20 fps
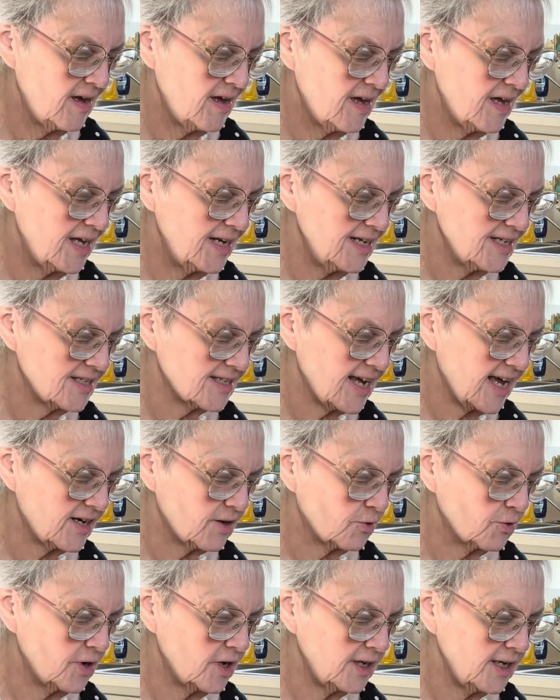And it's kind of
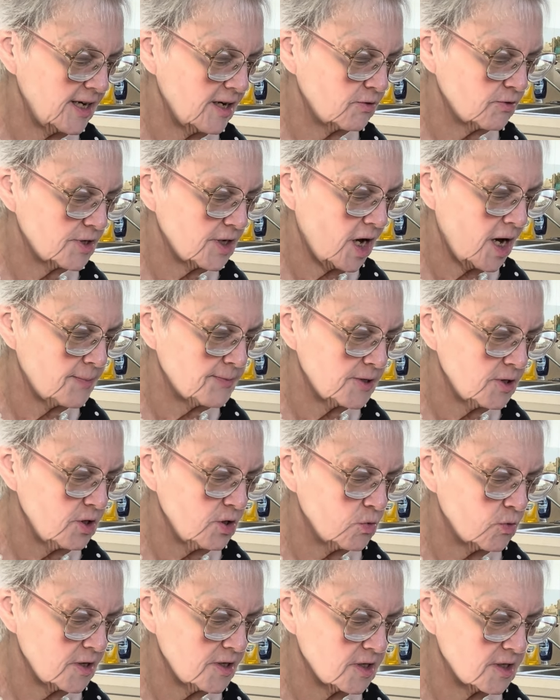runny on top too.
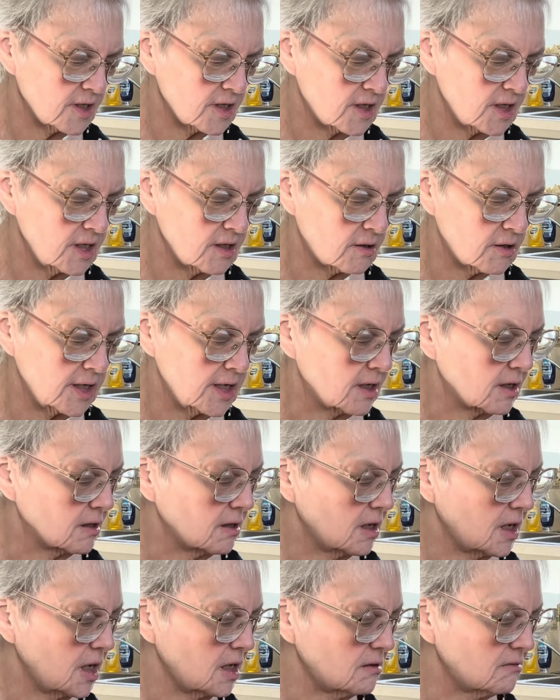What's the deal here?
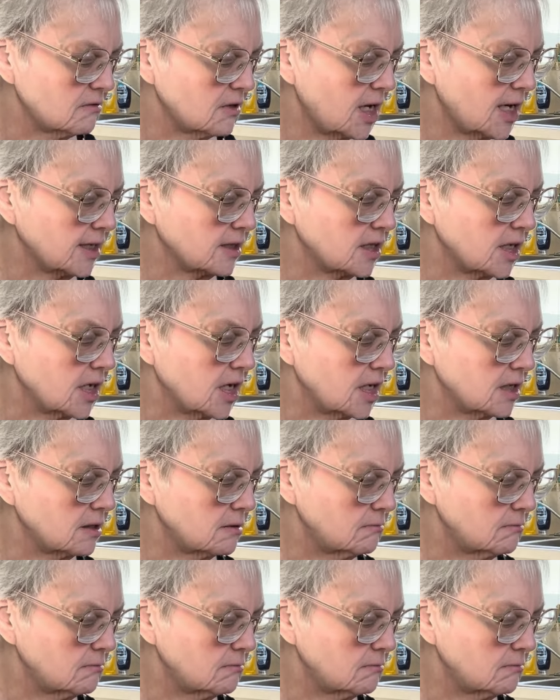I don't like that.